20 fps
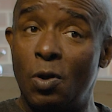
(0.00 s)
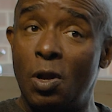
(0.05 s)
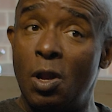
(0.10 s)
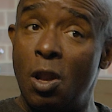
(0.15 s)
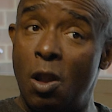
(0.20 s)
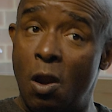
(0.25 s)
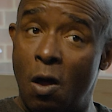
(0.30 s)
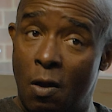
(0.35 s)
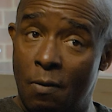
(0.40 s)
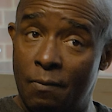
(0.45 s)
a
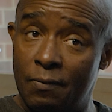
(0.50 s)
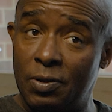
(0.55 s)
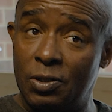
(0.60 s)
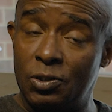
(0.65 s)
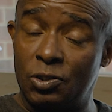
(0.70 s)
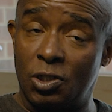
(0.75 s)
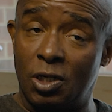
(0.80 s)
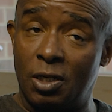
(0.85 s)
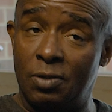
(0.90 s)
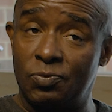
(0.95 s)
lot
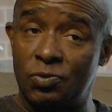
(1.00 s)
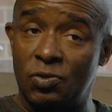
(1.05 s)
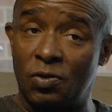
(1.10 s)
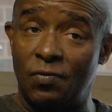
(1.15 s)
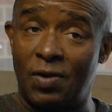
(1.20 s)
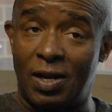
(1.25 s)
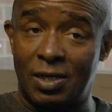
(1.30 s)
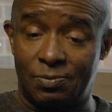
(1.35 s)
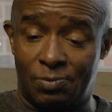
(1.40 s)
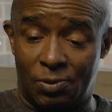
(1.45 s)
in terms
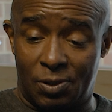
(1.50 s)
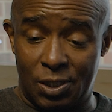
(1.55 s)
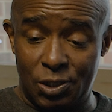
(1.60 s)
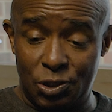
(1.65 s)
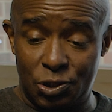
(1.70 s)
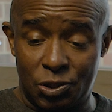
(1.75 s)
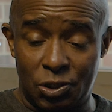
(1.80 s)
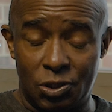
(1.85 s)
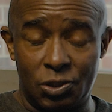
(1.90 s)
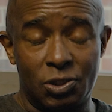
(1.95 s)
of
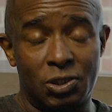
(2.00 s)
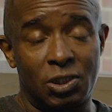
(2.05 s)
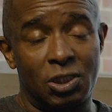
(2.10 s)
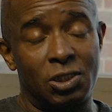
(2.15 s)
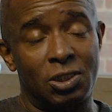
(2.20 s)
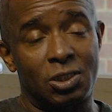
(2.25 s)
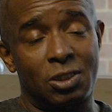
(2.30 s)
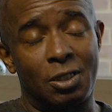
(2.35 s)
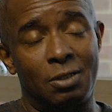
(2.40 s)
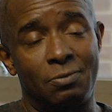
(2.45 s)
aspirations,
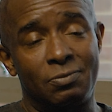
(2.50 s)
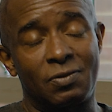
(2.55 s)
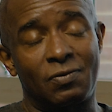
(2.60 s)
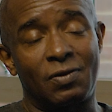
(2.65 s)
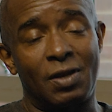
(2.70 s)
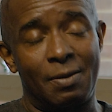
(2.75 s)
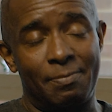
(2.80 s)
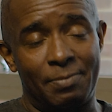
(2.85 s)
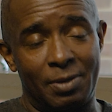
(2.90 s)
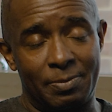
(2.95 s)
in terms of
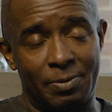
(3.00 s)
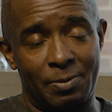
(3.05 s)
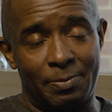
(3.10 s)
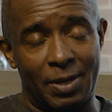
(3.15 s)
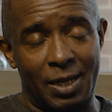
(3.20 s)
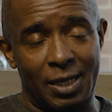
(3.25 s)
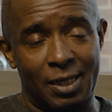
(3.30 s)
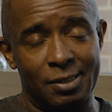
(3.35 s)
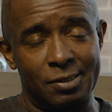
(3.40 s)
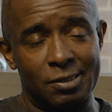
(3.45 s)
getting people
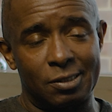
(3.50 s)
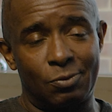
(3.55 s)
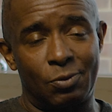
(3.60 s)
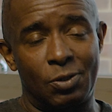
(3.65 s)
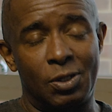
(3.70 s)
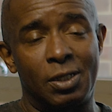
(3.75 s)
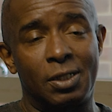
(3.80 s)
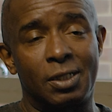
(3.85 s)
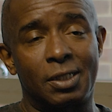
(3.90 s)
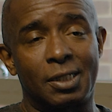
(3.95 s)
back into
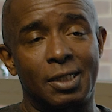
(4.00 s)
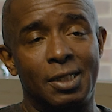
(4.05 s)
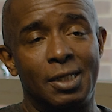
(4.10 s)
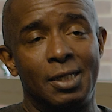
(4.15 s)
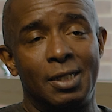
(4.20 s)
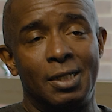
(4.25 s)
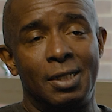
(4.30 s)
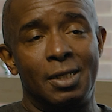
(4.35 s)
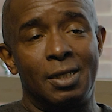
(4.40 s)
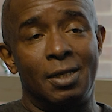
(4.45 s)
work,
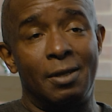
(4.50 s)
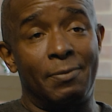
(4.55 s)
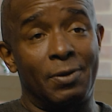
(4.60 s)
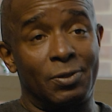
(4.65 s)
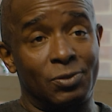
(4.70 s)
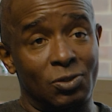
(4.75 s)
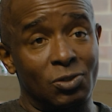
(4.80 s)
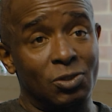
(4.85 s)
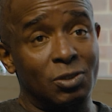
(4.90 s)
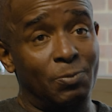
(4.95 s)
in
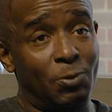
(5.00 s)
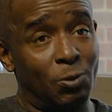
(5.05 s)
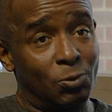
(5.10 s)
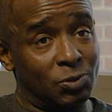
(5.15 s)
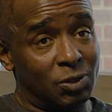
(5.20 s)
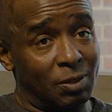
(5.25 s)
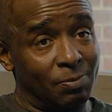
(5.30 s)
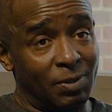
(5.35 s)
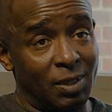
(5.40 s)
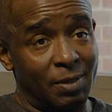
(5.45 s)
terms of
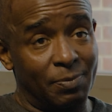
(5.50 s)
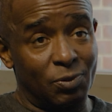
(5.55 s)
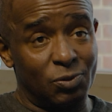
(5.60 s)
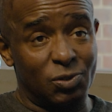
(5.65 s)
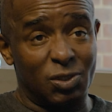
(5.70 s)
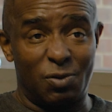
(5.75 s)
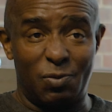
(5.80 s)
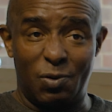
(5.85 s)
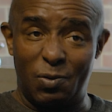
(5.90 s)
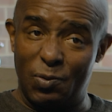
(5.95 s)
supporting people.
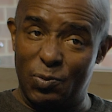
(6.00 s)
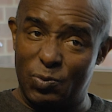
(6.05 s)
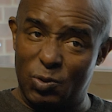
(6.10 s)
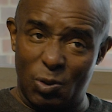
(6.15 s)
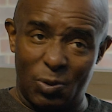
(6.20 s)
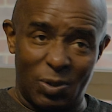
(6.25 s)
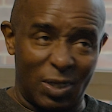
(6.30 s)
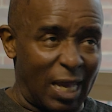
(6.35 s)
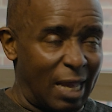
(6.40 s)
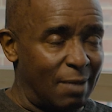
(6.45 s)
So we were
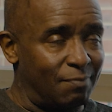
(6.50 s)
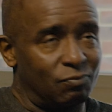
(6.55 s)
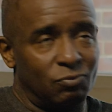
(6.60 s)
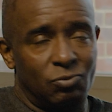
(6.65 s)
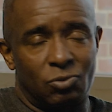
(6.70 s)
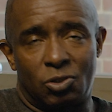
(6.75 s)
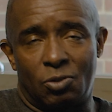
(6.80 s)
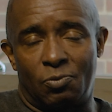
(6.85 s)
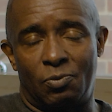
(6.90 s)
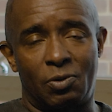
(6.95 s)
doing
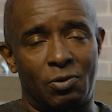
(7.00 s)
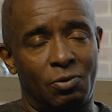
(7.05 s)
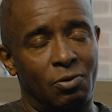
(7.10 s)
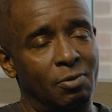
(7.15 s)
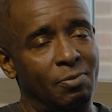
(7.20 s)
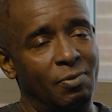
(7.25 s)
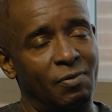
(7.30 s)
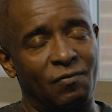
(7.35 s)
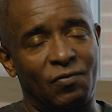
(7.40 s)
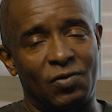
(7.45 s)
that, doing
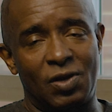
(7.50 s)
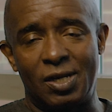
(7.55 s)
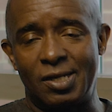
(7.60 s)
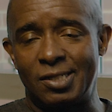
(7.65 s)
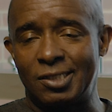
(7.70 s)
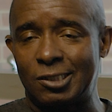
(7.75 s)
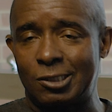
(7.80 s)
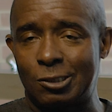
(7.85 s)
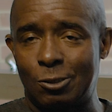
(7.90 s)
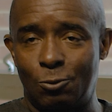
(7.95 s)
recruitment
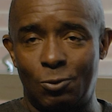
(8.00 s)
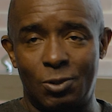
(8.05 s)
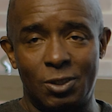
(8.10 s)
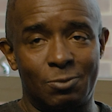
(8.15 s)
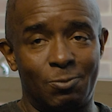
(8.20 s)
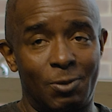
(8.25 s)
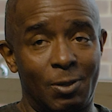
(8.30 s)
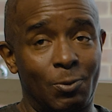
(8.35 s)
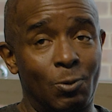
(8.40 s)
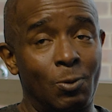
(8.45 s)
fairs, talking
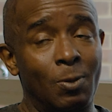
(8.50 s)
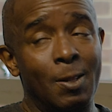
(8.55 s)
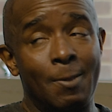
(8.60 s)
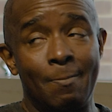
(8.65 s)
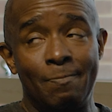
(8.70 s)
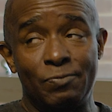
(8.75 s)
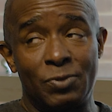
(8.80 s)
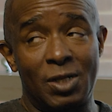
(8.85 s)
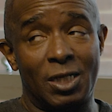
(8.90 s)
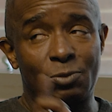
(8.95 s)
to people.
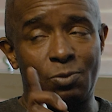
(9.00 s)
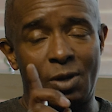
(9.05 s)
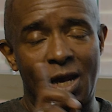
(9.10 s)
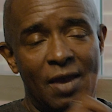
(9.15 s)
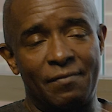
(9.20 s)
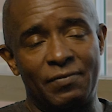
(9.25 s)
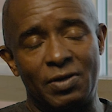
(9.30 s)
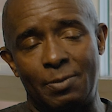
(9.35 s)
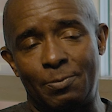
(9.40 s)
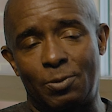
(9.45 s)
That's why I
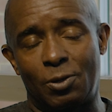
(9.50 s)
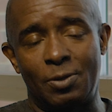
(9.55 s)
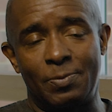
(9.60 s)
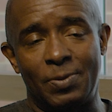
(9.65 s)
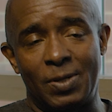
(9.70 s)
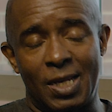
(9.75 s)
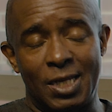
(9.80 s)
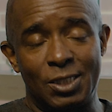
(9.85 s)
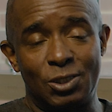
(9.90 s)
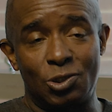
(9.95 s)
have an
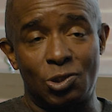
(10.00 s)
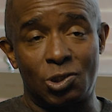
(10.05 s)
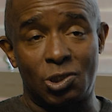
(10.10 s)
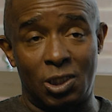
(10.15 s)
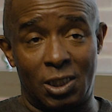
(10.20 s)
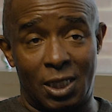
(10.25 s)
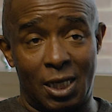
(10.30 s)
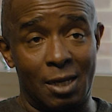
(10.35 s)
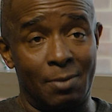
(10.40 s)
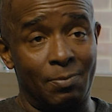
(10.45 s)
employment agency
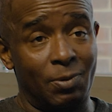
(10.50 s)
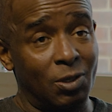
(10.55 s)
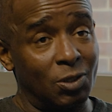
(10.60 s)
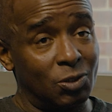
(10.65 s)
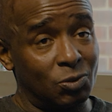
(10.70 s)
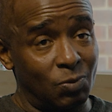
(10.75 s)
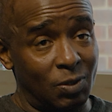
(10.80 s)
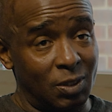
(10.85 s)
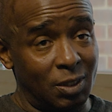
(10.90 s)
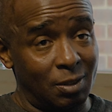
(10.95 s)
in here,
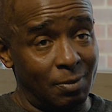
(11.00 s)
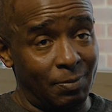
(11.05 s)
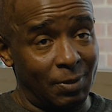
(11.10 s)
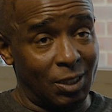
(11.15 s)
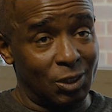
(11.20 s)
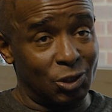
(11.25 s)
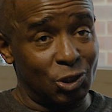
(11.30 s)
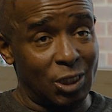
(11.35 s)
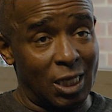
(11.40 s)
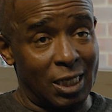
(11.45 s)
because one of the
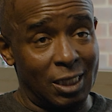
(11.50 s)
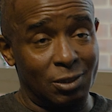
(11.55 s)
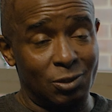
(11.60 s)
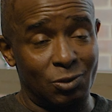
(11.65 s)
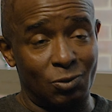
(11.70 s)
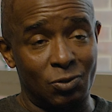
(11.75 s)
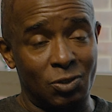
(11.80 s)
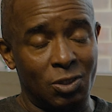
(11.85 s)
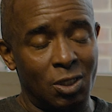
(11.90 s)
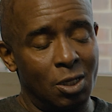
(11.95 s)
biggest
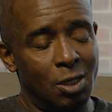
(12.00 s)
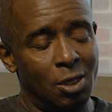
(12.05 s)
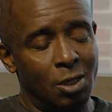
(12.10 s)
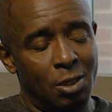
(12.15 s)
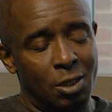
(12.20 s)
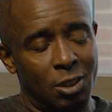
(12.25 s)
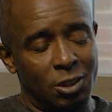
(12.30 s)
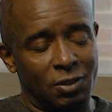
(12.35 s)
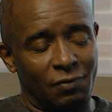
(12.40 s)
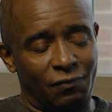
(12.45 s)
challenges
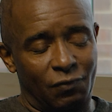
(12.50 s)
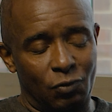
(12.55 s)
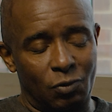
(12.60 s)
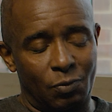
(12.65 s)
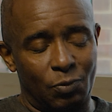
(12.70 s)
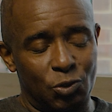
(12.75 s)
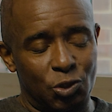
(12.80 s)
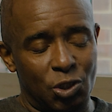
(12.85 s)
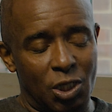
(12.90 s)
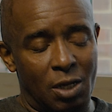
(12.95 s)
is
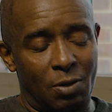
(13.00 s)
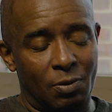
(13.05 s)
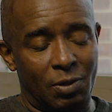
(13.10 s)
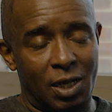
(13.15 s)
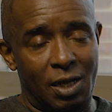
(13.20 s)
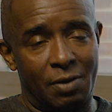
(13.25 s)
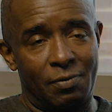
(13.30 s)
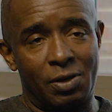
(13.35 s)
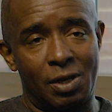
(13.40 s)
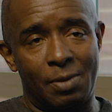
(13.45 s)
affordable
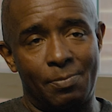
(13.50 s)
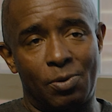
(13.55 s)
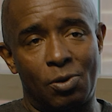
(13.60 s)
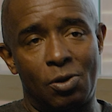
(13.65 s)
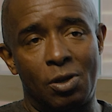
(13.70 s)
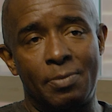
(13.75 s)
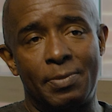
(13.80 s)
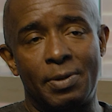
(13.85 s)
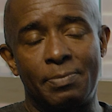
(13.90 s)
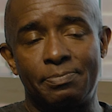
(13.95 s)
childcare and
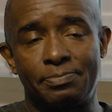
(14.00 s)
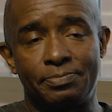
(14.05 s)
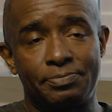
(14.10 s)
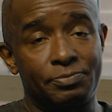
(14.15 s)
employment